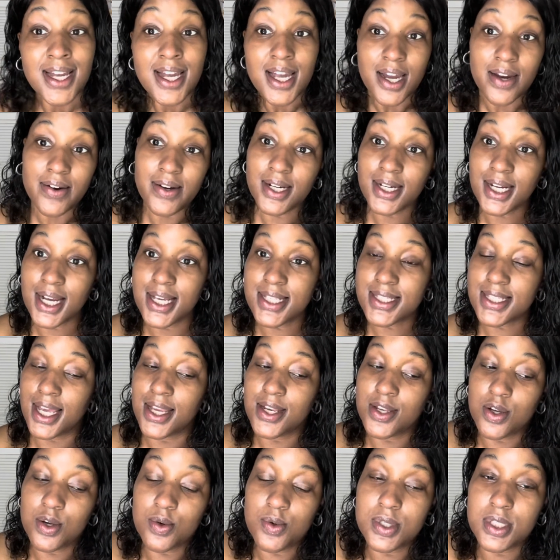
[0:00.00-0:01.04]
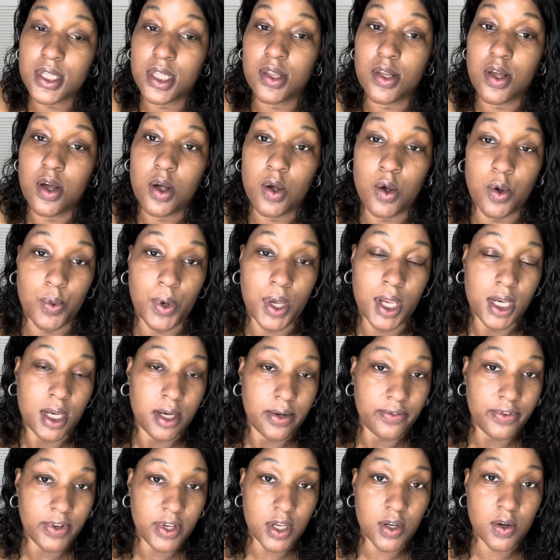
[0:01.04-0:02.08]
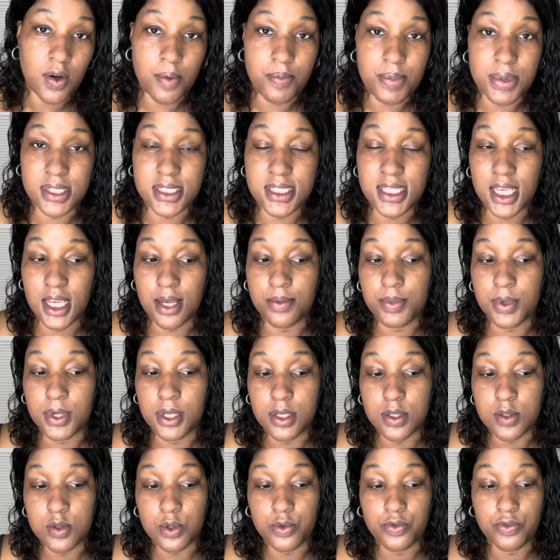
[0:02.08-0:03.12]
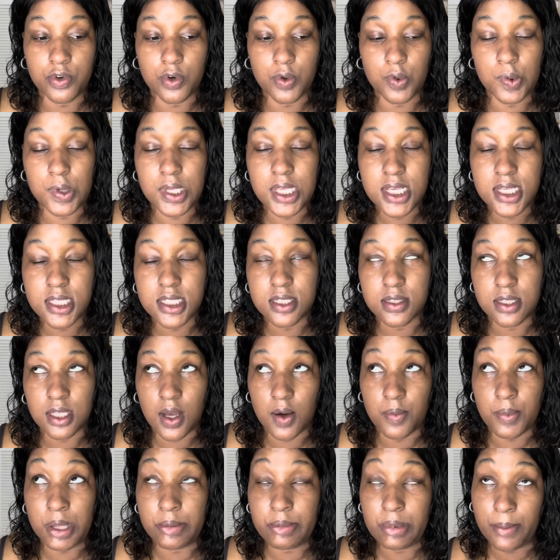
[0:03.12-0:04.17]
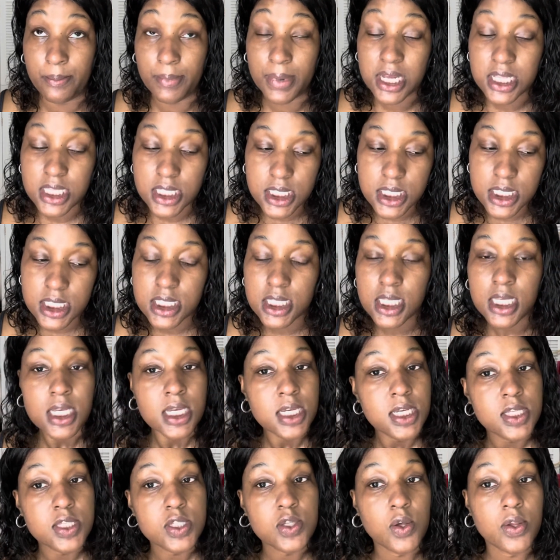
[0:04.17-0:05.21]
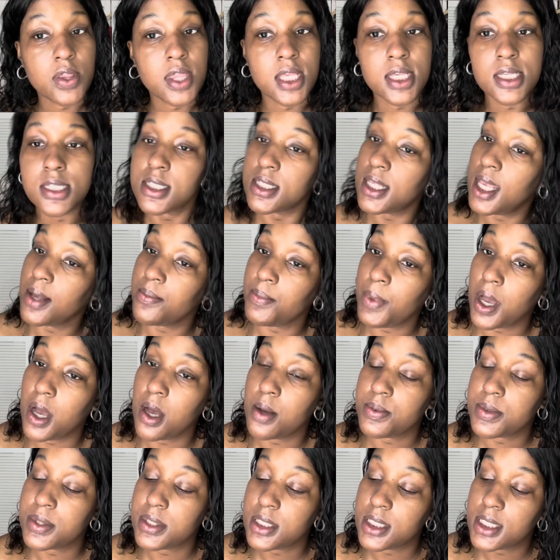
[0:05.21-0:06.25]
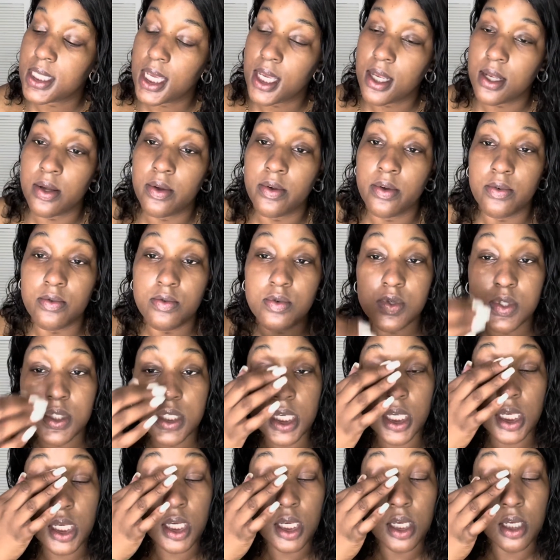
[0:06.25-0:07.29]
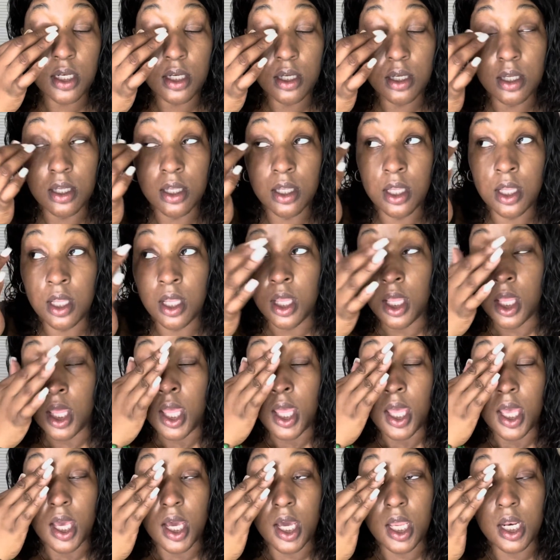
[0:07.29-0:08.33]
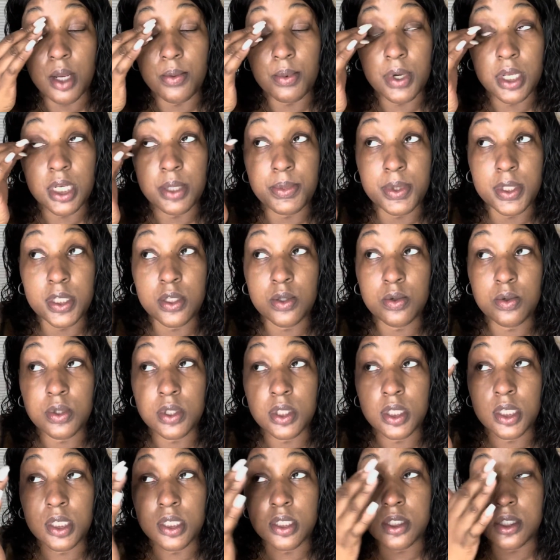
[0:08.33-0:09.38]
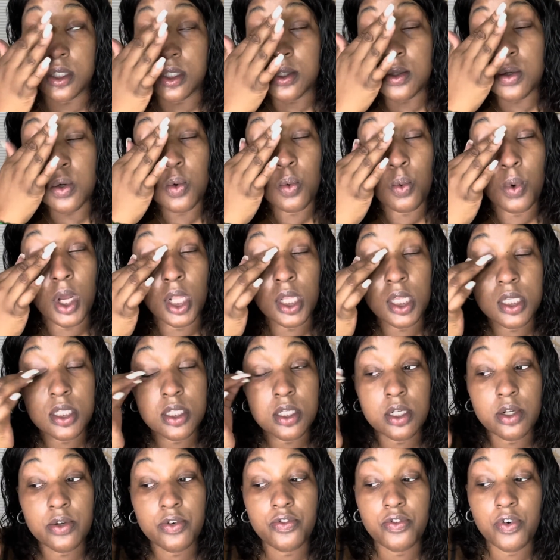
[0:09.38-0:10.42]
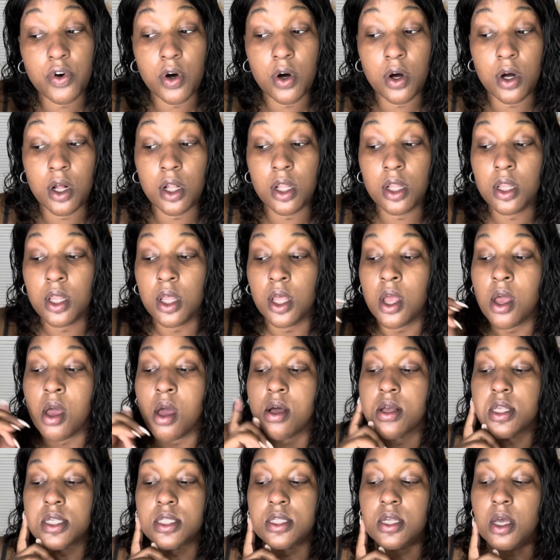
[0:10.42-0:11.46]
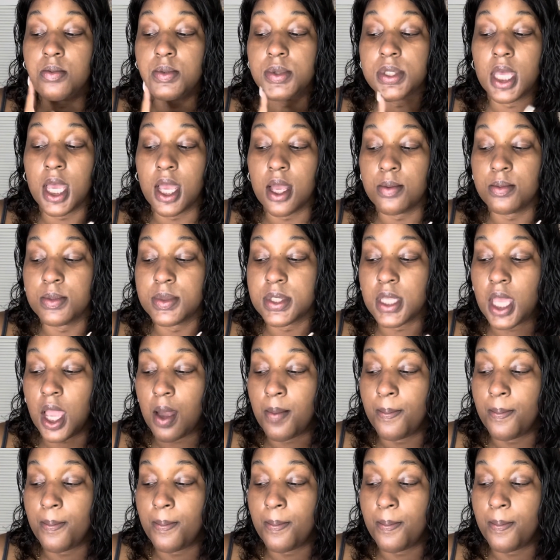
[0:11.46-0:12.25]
All right, guys, I know it was a long-awaited video. I've been saying I'm going to do it for weeks, now maybe months. So this is like my up-to-date routine, and I'm going to be doing this well into the fall. Sometimes I